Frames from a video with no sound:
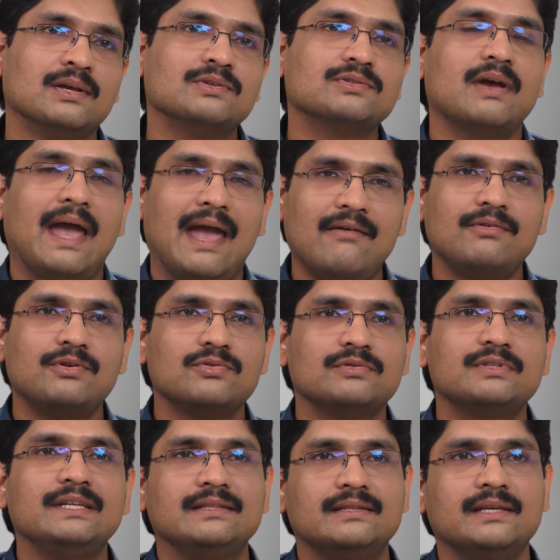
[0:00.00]
So have two,
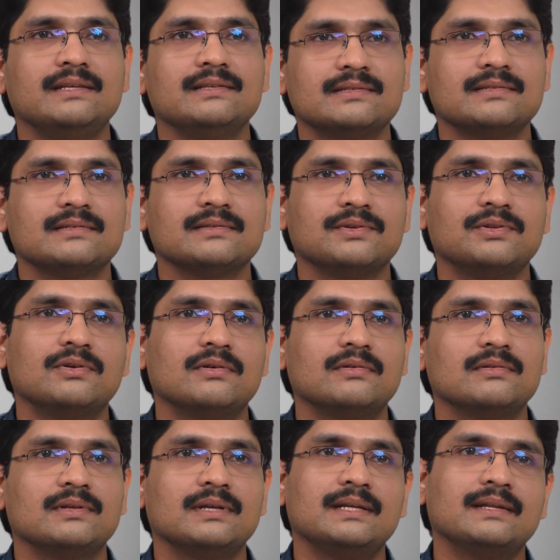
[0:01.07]
three things, you
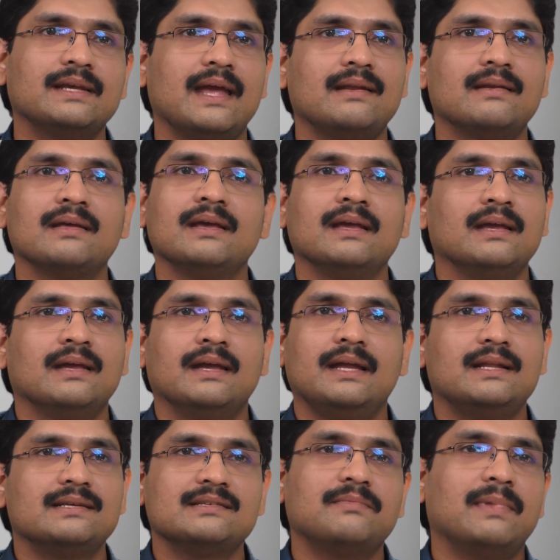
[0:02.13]
know, it
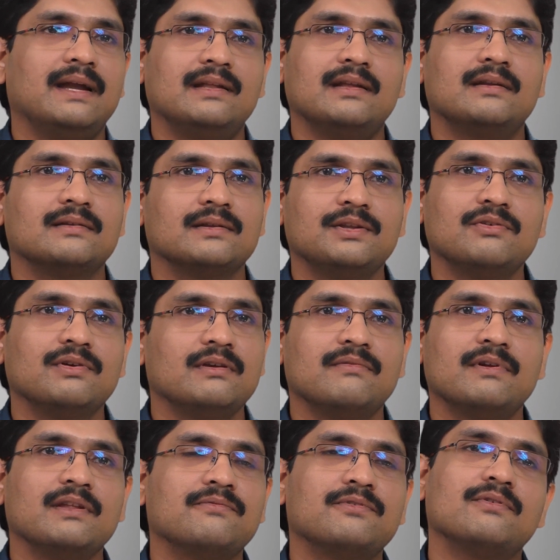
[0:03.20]
doesn't matter, you know,
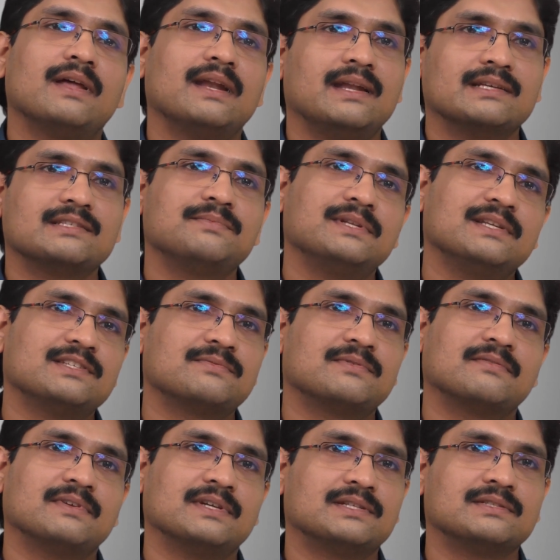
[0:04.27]
even if you are an experienced
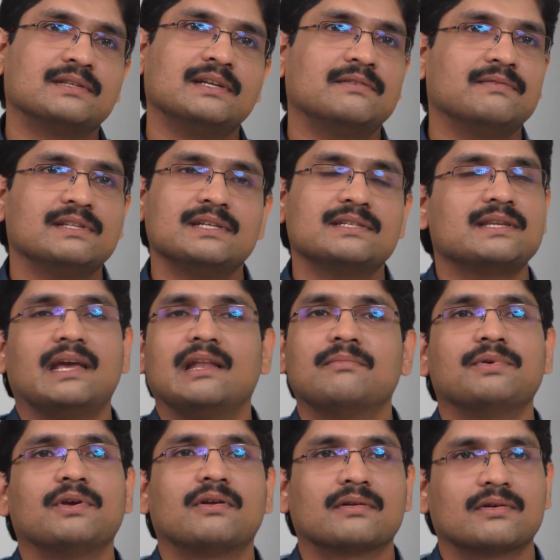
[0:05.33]
professional, it will just
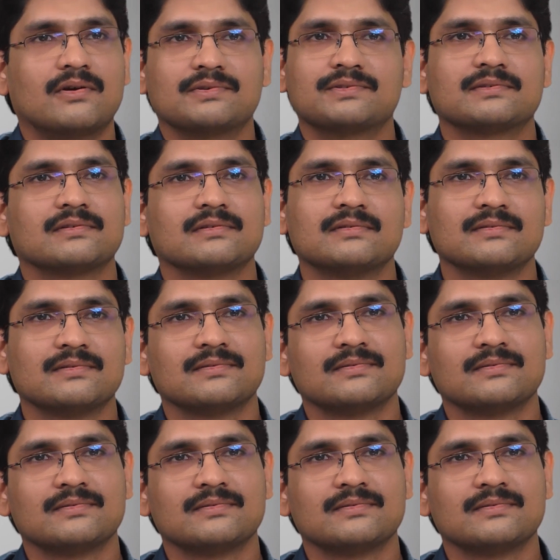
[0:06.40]
help your course.